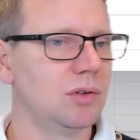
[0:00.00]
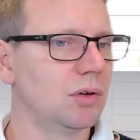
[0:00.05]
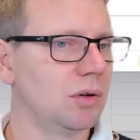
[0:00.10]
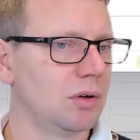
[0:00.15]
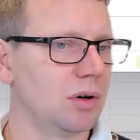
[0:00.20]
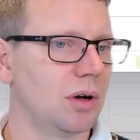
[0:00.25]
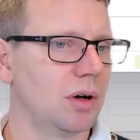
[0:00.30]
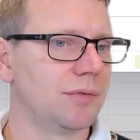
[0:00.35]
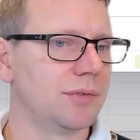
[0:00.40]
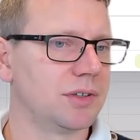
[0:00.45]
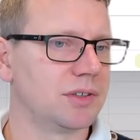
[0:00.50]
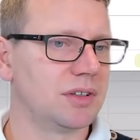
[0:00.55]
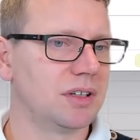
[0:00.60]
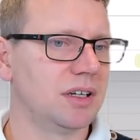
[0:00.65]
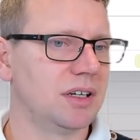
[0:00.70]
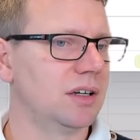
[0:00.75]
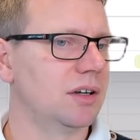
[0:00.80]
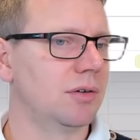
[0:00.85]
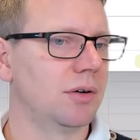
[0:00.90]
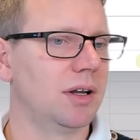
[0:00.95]
You can
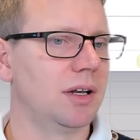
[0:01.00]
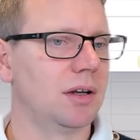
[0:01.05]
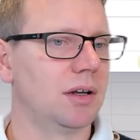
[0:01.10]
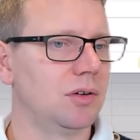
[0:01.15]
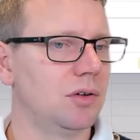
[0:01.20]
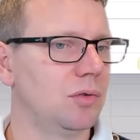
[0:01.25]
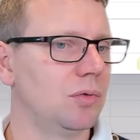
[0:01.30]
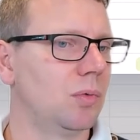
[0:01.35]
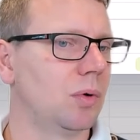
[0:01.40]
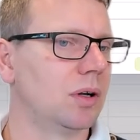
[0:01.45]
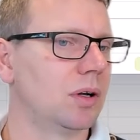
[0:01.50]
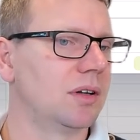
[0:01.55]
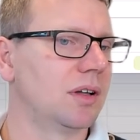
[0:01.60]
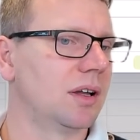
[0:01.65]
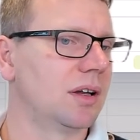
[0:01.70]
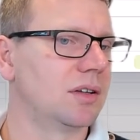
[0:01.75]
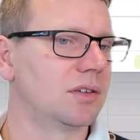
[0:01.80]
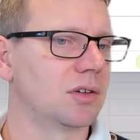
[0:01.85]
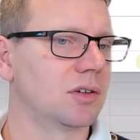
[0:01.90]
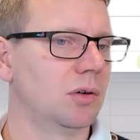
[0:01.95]
obviously create a new one
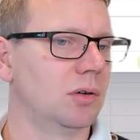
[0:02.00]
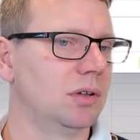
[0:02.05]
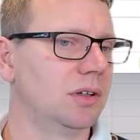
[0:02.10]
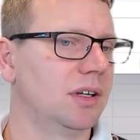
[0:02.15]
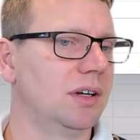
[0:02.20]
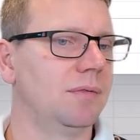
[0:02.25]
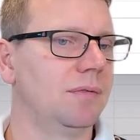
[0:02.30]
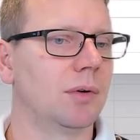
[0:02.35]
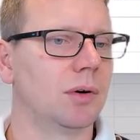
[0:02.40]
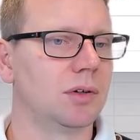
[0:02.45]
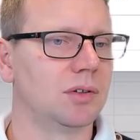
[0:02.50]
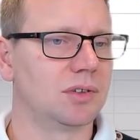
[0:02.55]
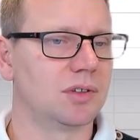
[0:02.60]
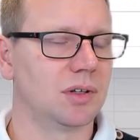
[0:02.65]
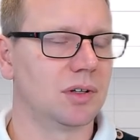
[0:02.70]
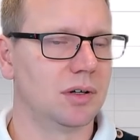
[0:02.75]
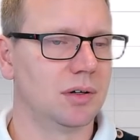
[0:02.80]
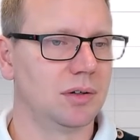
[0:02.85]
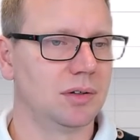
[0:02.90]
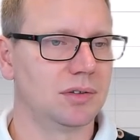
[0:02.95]
that is called invoice
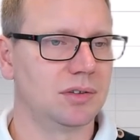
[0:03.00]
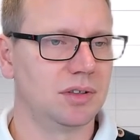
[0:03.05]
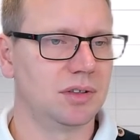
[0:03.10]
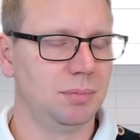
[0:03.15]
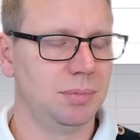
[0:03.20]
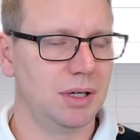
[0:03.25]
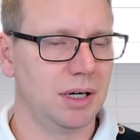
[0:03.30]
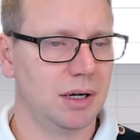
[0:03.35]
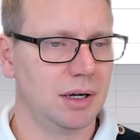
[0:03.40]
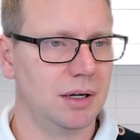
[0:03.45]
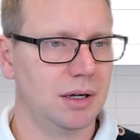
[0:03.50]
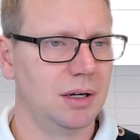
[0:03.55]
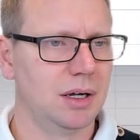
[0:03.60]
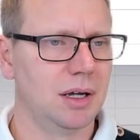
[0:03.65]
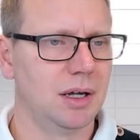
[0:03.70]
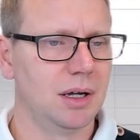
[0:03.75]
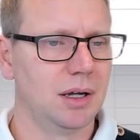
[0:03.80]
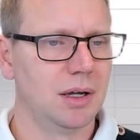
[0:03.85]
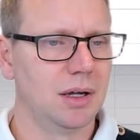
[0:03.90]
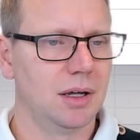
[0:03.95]
CPI
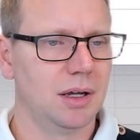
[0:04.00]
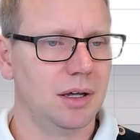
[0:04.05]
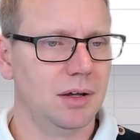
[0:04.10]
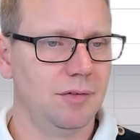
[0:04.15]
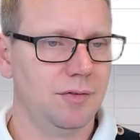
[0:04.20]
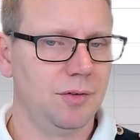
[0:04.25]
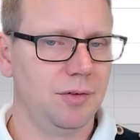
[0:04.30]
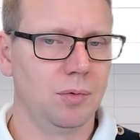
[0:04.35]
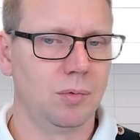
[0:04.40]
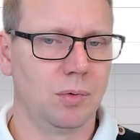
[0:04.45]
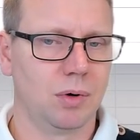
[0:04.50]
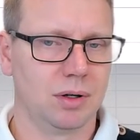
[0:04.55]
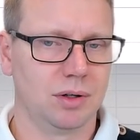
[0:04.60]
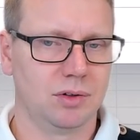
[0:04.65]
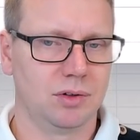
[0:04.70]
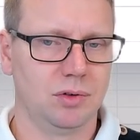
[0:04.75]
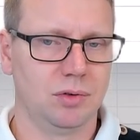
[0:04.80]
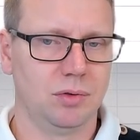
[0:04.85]
if you want to.